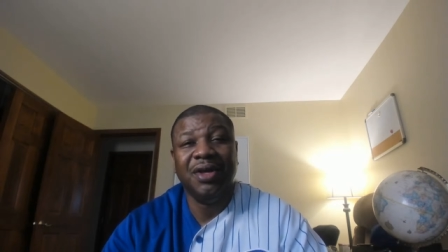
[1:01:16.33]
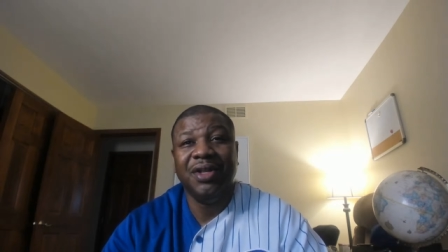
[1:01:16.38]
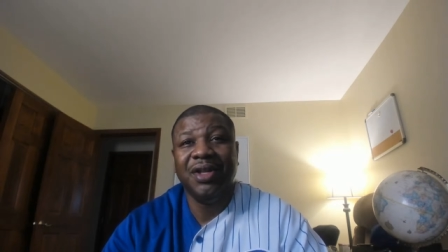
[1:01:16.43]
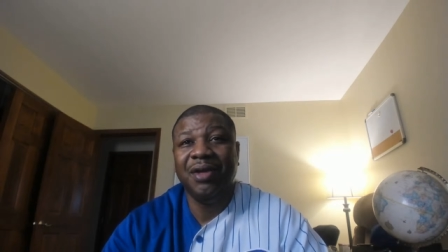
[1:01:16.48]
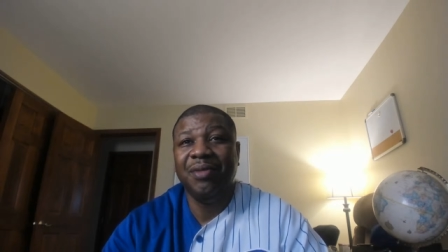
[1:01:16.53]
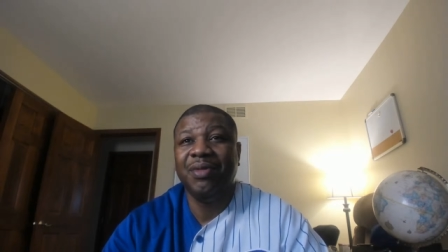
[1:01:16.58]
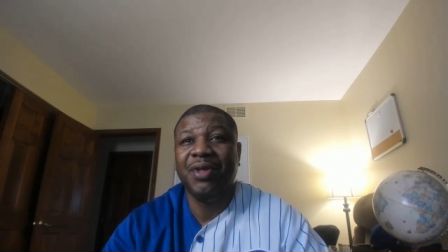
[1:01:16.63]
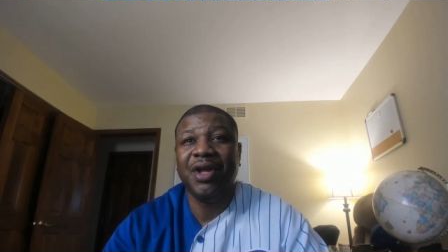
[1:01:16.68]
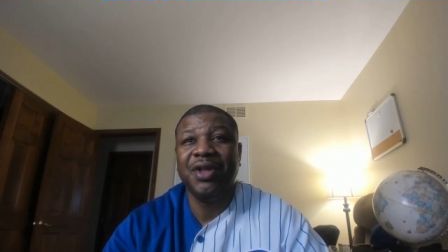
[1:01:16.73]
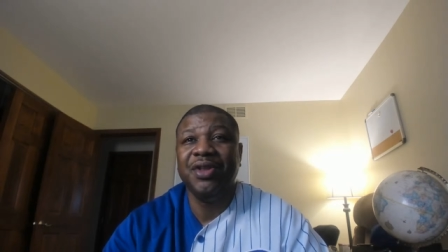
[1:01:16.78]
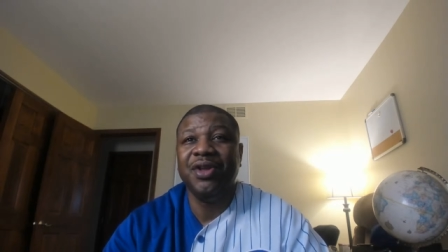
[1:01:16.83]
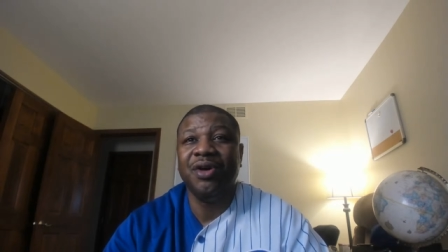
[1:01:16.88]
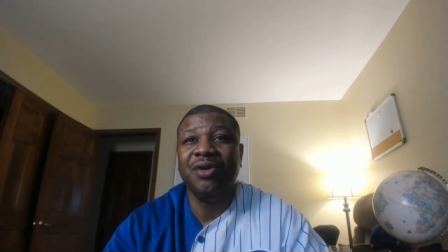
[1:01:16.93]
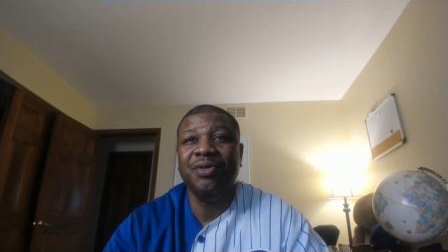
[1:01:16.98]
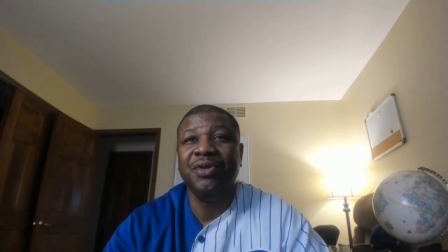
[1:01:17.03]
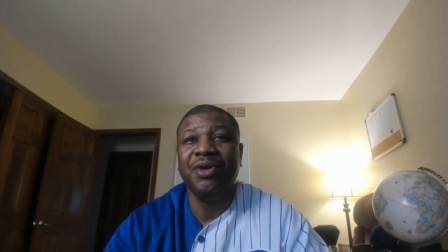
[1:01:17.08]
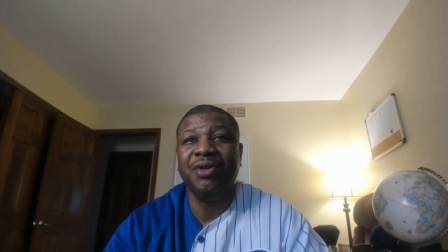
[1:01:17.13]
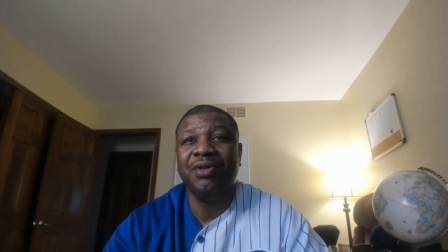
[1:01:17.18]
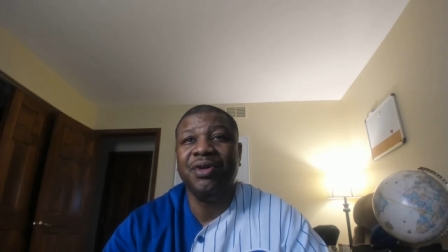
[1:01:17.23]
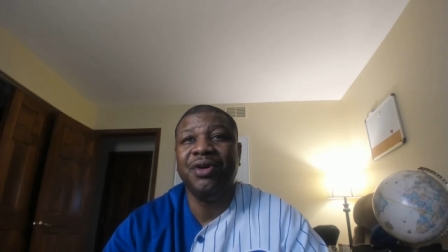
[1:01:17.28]
They were like,
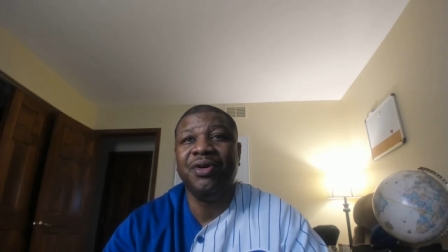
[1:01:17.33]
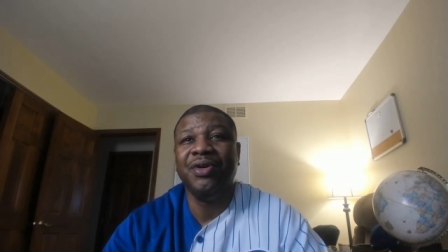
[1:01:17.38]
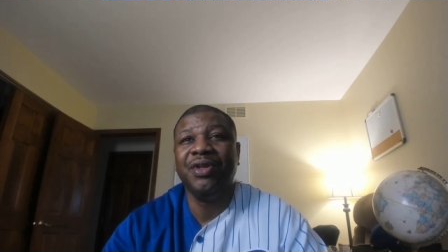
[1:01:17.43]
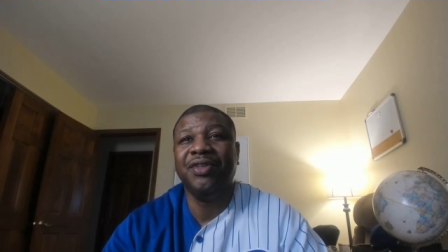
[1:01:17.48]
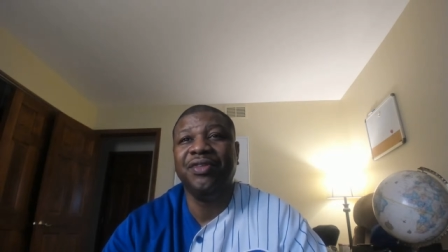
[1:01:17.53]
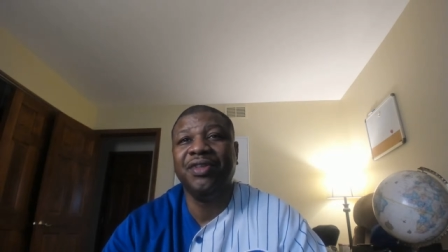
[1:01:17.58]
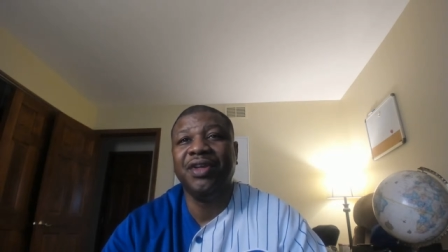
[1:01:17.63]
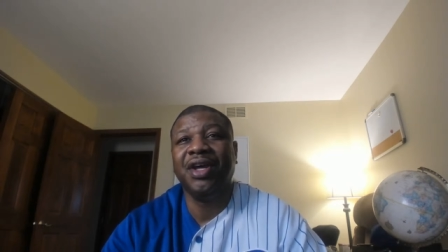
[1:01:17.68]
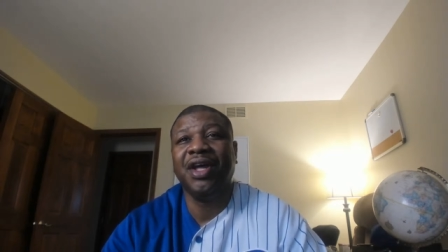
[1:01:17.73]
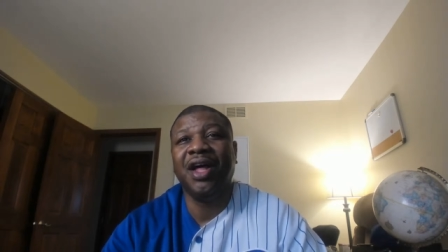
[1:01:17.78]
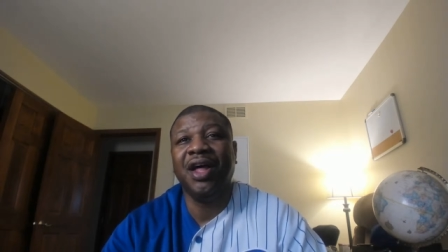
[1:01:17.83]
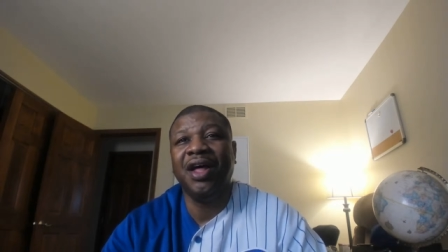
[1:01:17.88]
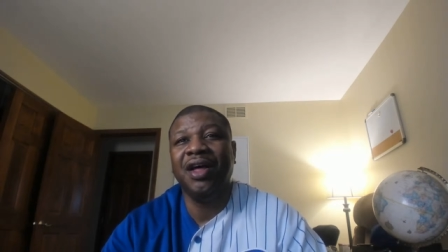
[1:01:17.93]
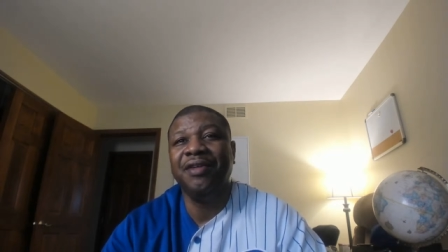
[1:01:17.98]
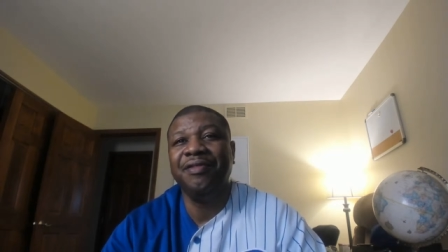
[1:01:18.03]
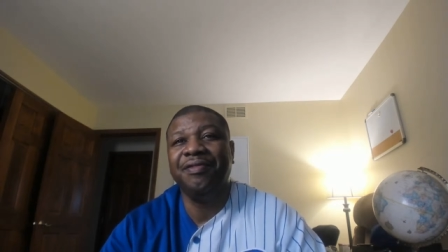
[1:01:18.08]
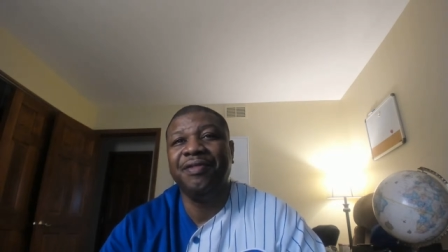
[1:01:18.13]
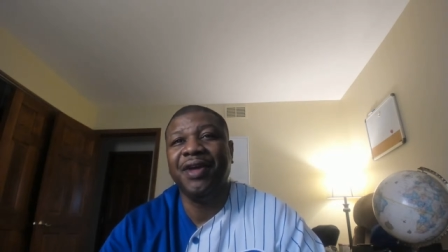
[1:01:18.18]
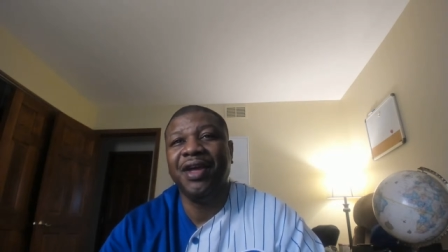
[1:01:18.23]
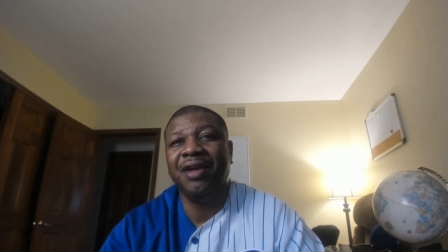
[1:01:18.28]
no, no, no, it's the
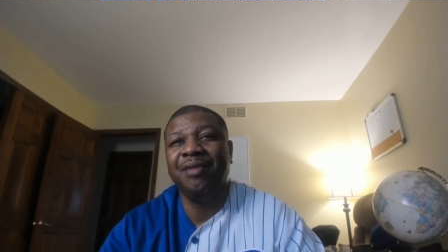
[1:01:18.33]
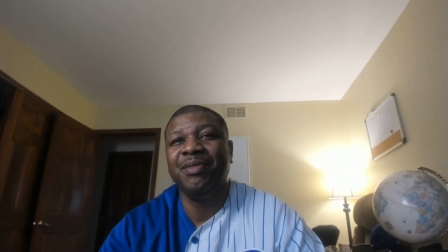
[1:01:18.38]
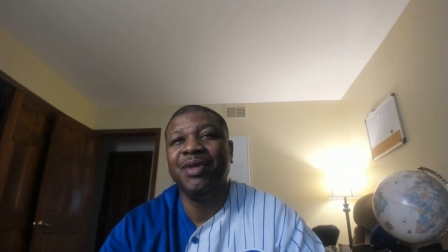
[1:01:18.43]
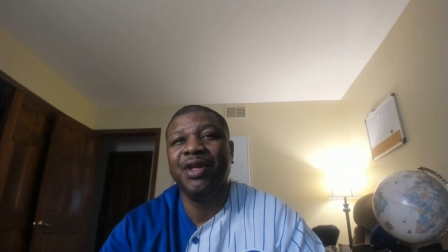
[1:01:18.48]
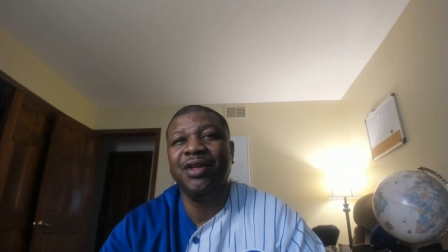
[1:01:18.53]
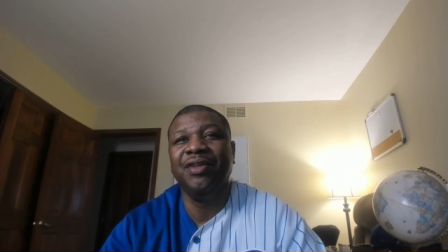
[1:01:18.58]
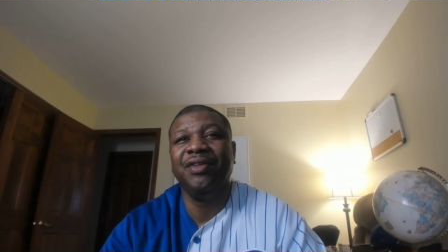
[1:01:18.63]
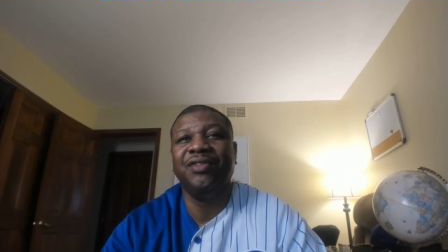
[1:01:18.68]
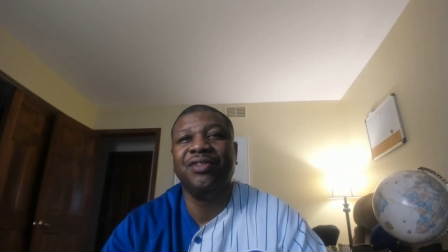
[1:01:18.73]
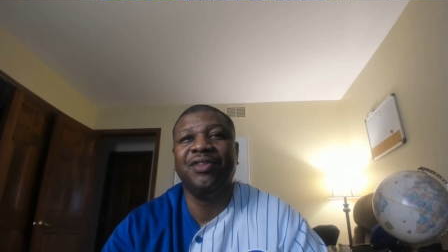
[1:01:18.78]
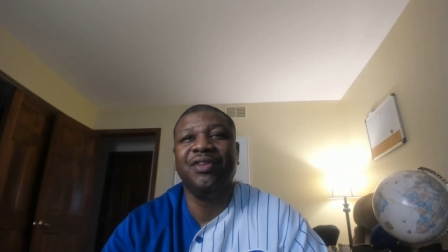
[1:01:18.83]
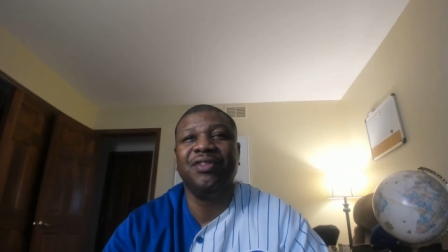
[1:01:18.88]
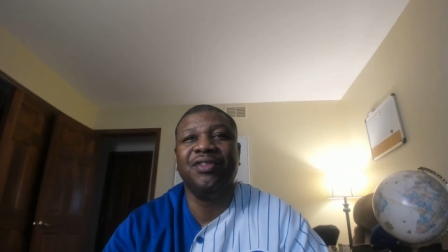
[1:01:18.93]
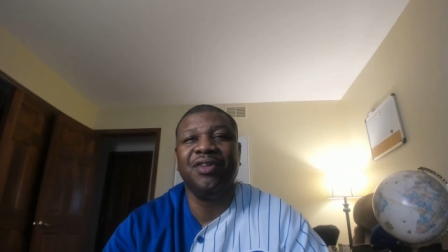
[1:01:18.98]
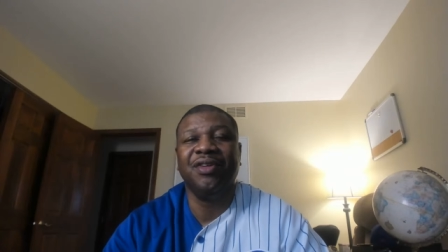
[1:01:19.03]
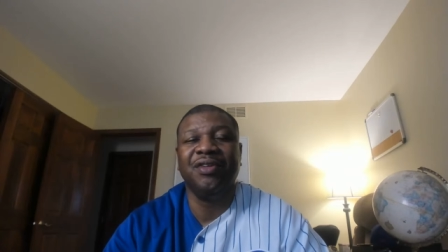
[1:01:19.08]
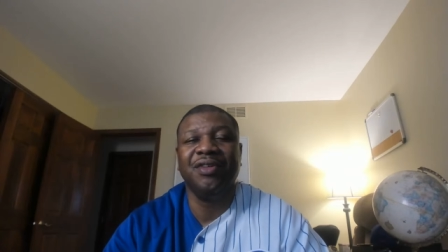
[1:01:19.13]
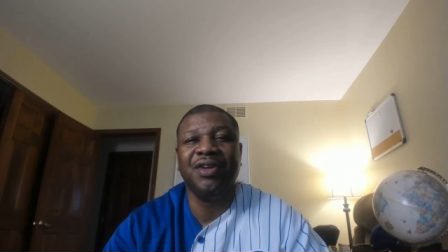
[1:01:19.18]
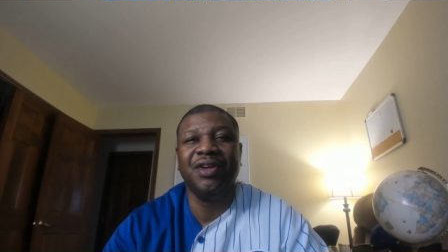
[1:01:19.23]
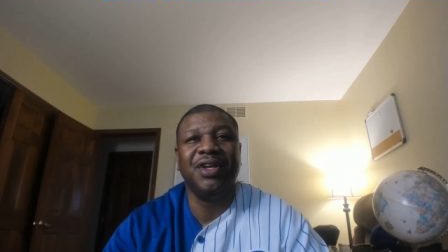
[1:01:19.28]
Khan family, it's the
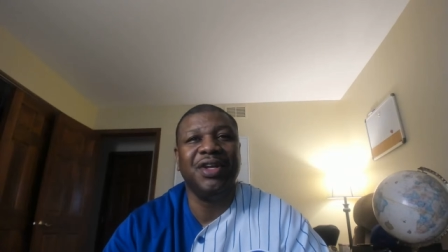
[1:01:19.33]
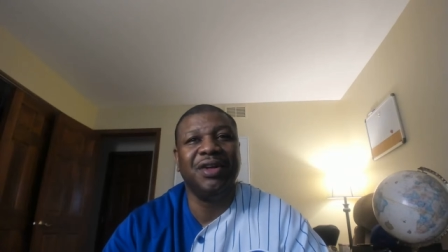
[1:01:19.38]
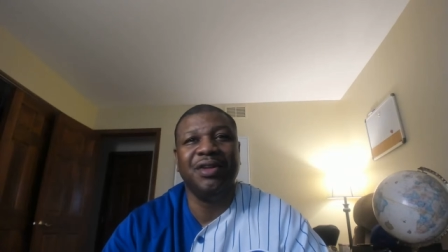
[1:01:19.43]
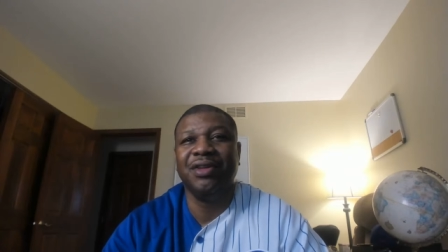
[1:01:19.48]
turning,